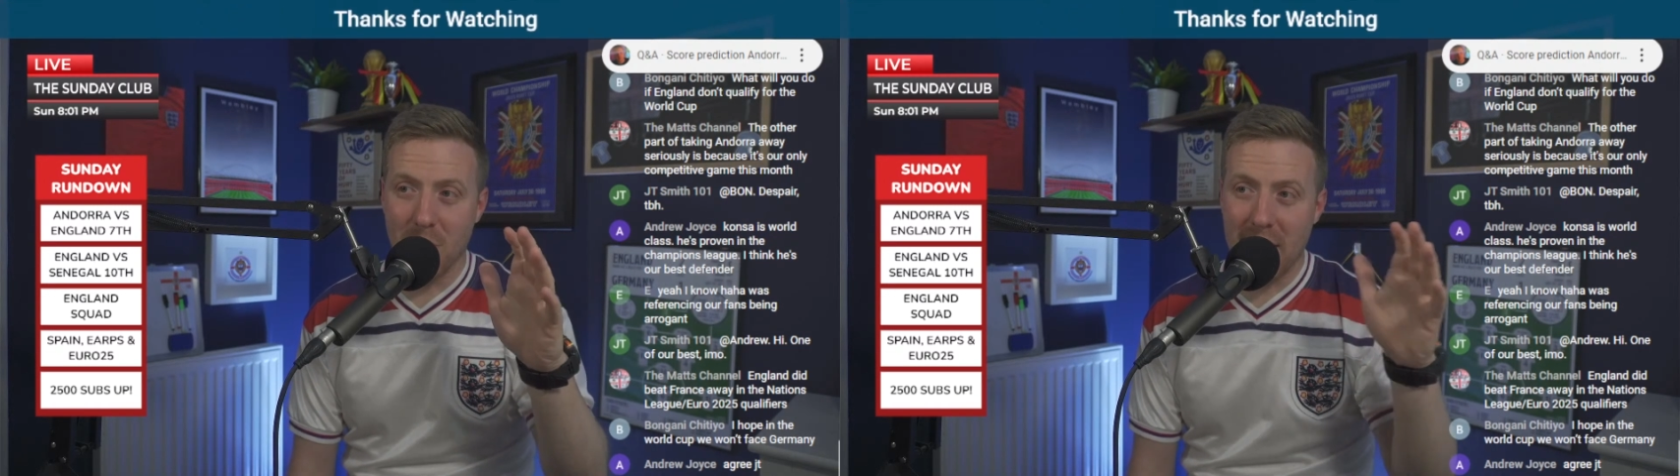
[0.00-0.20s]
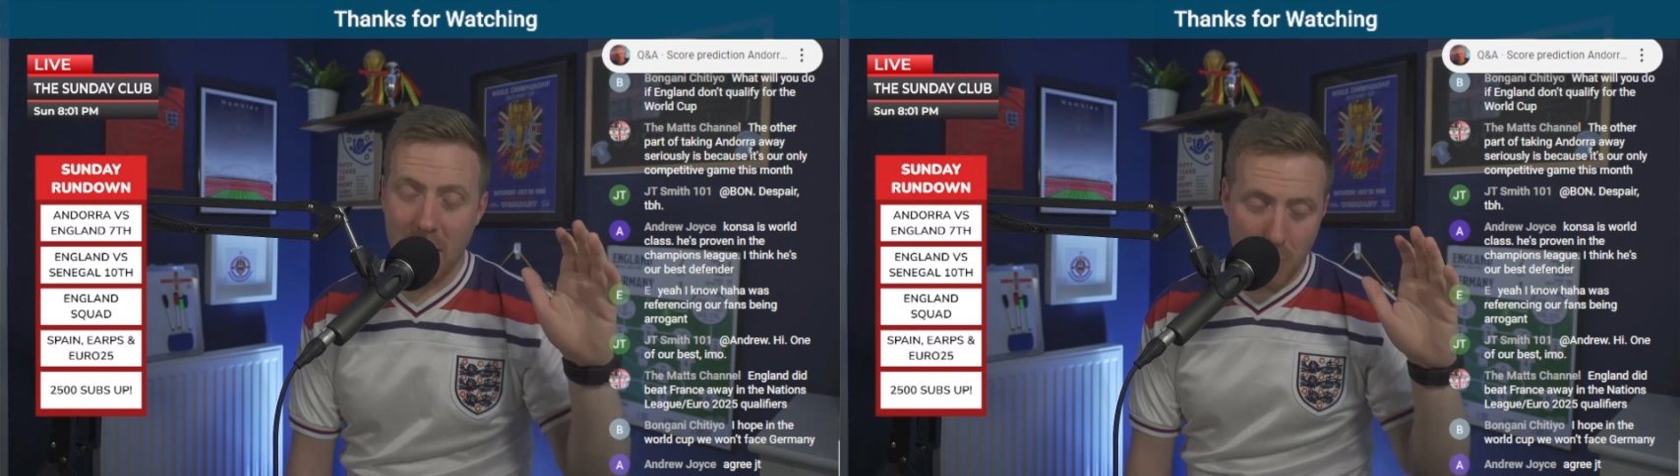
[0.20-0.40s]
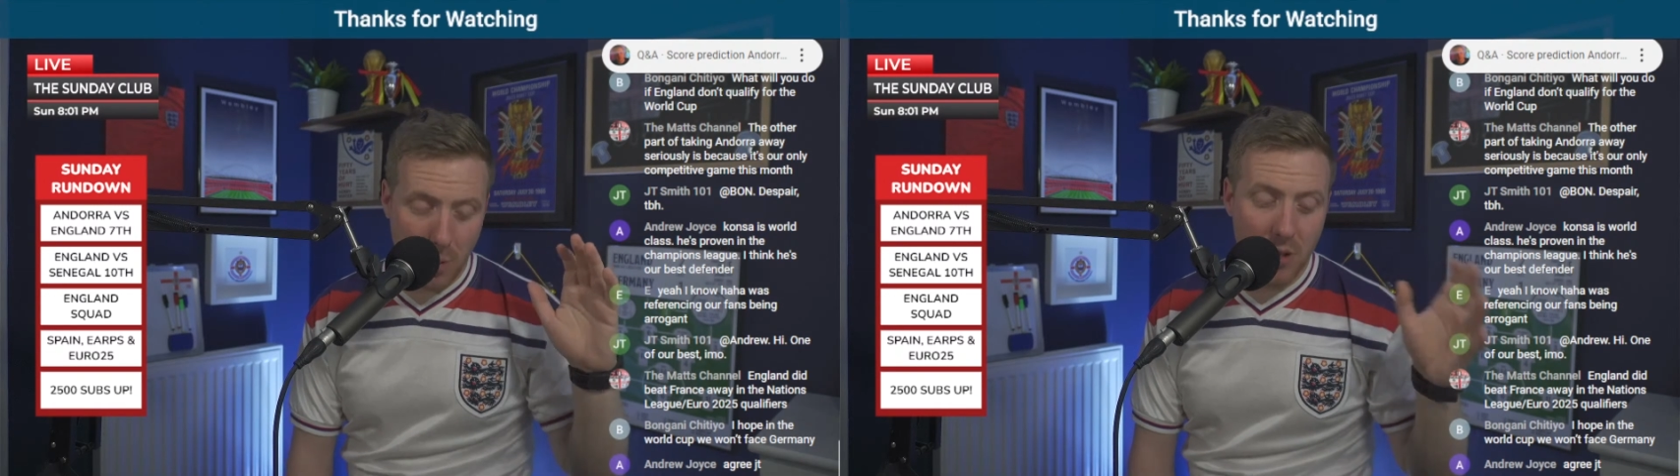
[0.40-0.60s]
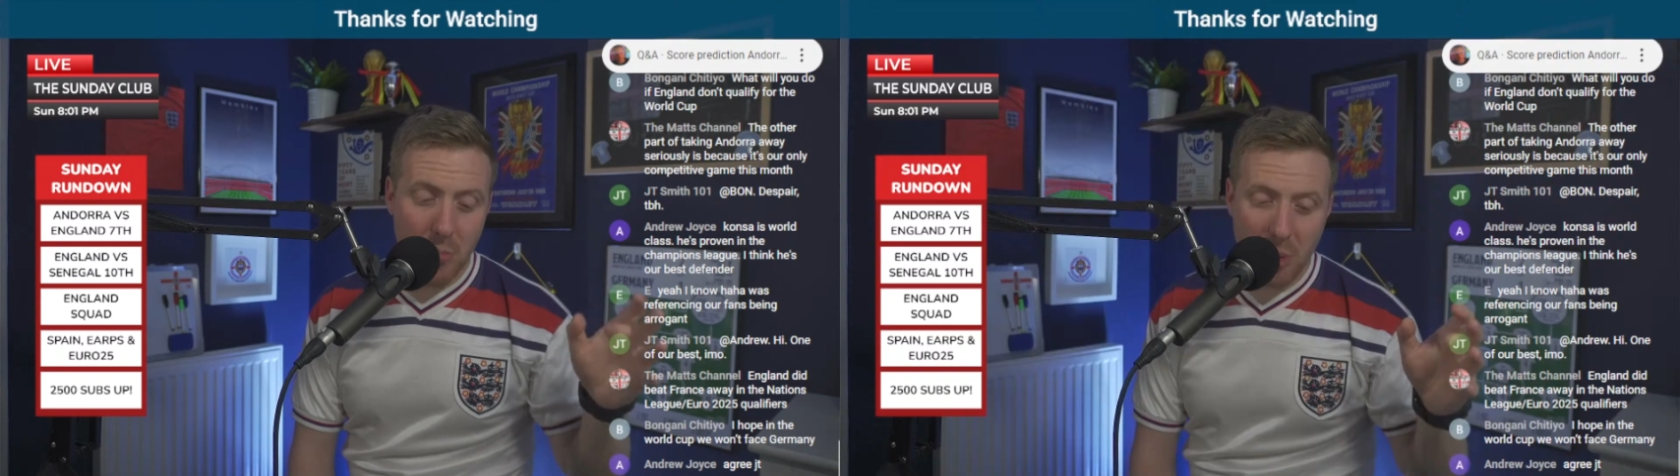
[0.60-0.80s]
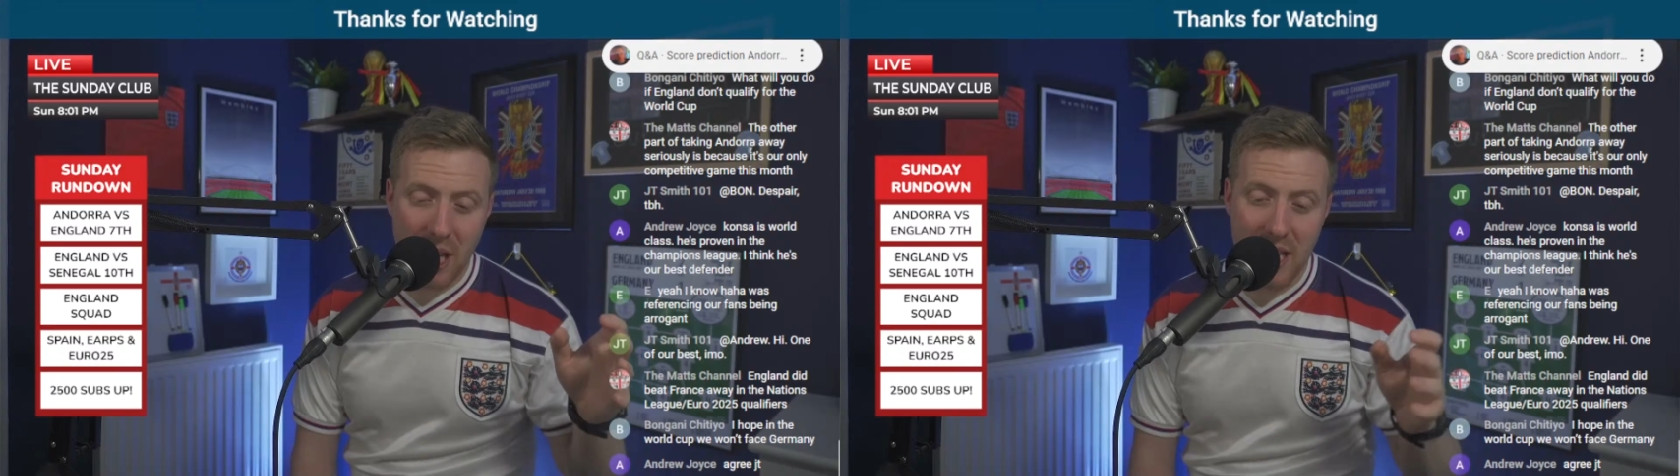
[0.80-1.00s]
And it wouldn't
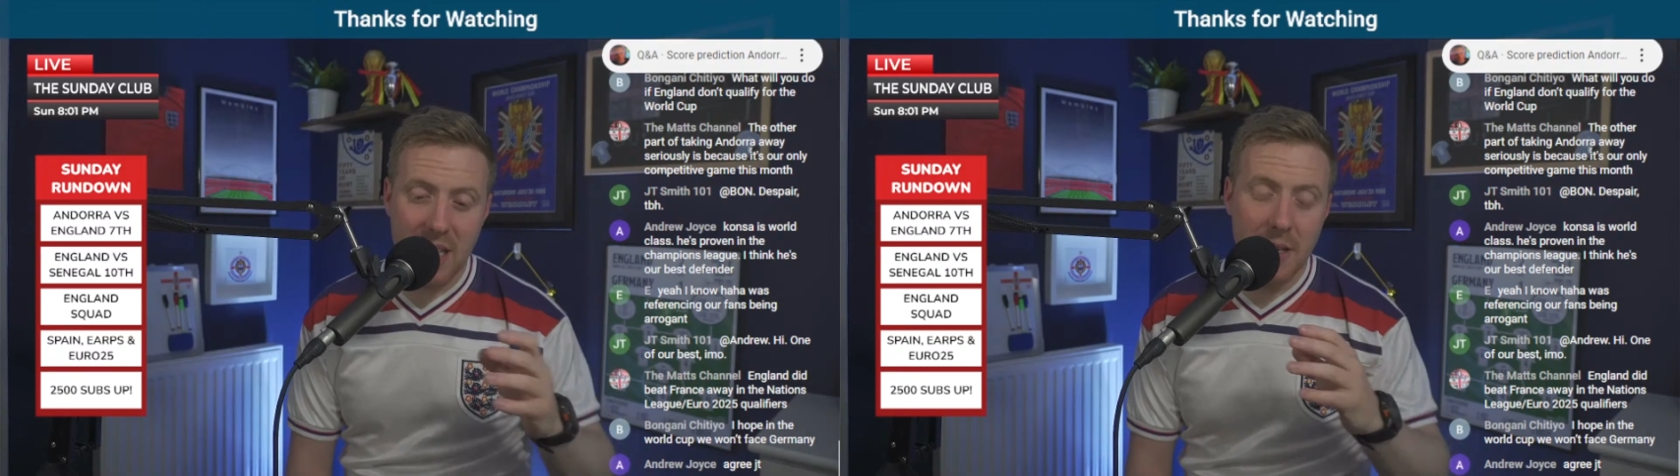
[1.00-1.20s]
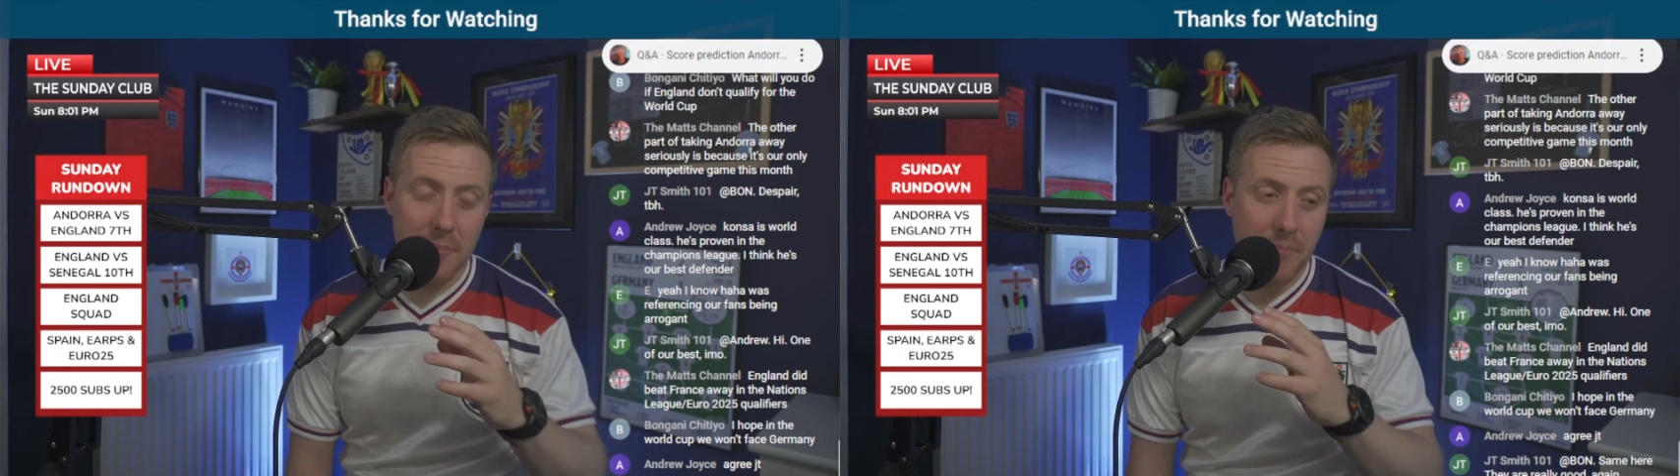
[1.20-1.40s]
be